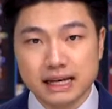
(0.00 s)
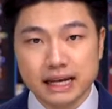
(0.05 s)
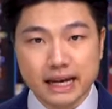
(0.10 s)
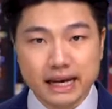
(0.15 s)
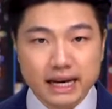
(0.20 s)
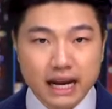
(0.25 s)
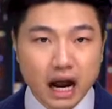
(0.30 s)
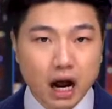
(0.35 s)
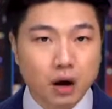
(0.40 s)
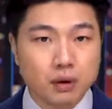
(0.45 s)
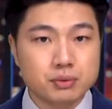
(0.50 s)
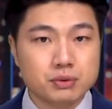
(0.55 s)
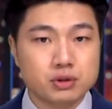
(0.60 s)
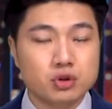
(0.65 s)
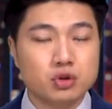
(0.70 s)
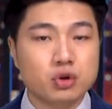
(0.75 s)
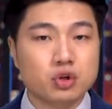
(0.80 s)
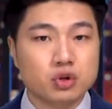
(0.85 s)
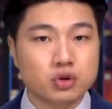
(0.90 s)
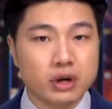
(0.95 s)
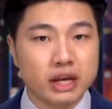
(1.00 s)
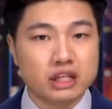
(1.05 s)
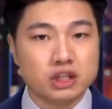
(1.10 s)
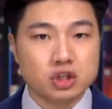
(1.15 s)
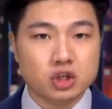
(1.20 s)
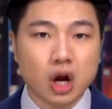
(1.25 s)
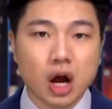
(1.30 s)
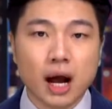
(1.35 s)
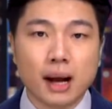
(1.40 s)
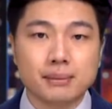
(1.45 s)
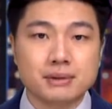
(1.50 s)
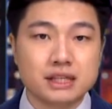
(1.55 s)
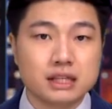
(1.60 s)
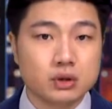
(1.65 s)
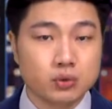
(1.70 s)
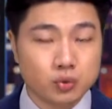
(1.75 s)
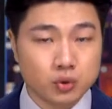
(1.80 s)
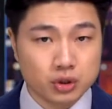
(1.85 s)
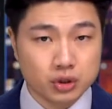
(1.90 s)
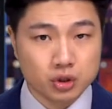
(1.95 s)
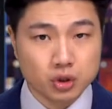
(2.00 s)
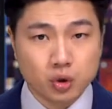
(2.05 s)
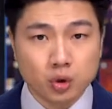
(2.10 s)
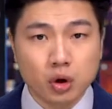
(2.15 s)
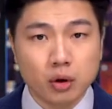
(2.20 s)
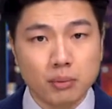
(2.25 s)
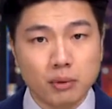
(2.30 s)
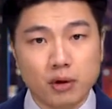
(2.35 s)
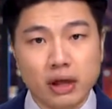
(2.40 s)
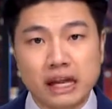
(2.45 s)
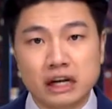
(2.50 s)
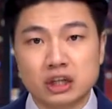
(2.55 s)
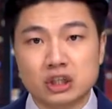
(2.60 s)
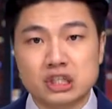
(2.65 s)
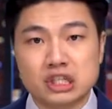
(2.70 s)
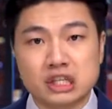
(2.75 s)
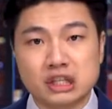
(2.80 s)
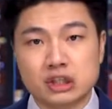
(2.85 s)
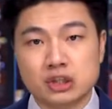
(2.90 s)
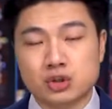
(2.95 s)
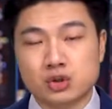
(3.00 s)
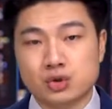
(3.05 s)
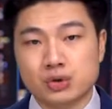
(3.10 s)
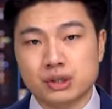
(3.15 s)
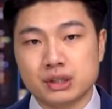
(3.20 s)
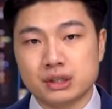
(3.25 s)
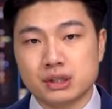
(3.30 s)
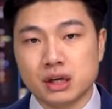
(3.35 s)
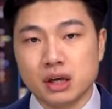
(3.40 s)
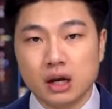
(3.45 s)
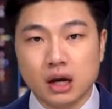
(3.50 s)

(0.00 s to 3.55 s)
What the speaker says: it helps to create jobs in renewable energy industries.